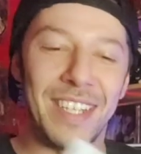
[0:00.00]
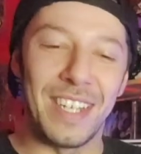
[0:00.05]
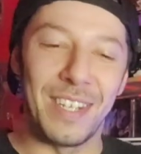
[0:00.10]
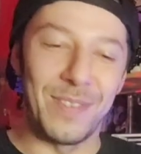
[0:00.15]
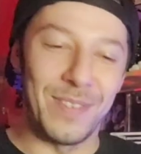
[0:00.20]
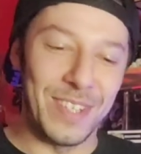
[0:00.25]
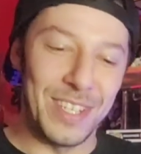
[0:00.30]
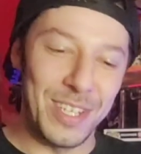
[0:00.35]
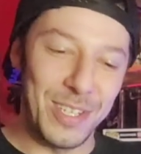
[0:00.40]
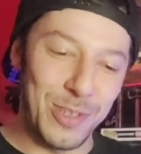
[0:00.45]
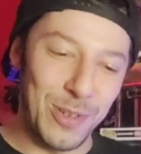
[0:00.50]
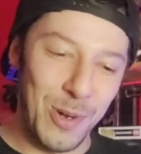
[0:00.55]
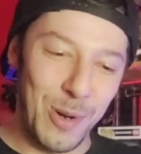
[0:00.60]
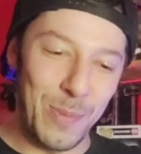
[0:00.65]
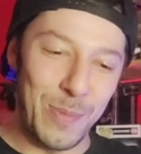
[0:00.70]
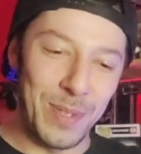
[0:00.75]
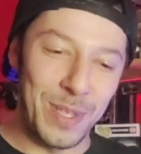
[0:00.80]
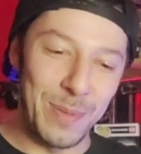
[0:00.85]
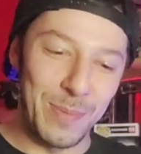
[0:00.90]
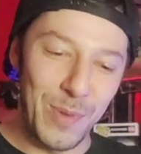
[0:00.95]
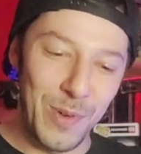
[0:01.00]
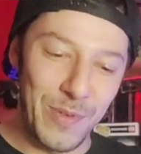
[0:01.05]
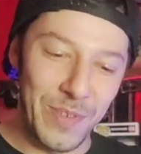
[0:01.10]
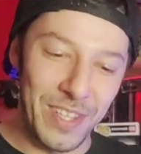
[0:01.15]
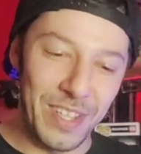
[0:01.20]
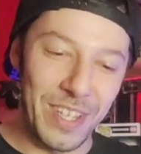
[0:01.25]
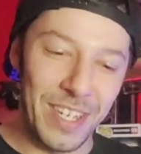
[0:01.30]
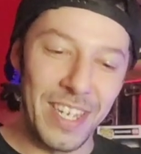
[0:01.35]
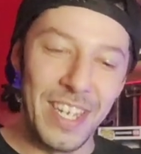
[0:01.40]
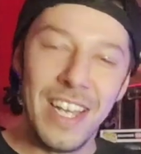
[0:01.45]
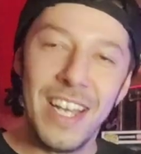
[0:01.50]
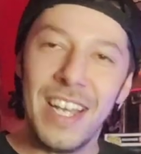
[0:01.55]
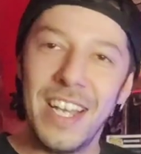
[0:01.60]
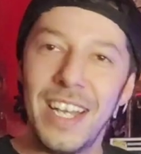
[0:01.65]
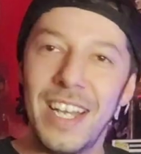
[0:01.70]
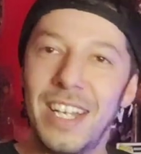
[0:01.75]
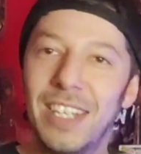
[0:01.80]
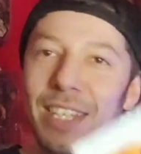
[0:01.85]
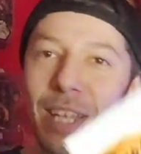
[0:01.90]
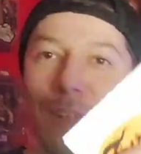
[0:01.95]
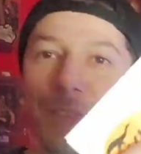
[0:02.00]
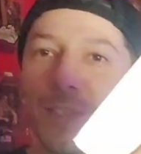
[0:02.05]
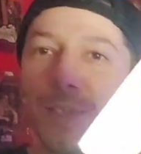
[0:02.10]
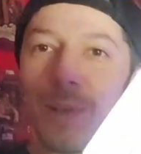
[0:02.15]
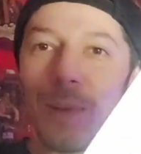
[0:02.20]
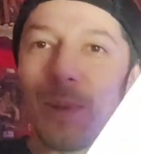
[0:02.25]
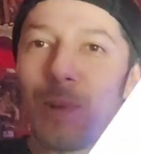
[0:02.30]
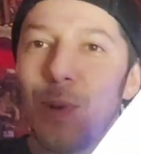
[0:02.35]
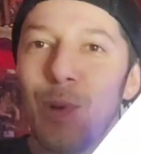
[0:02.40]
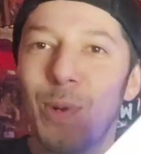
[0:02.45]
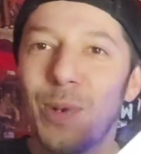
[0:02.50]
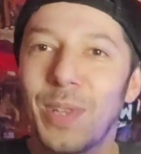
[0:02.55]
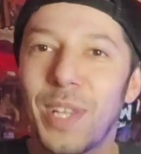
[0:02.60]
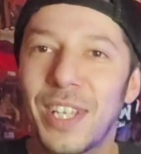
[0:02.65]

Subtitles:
Like, when they show up in the movie, like, that's so cool.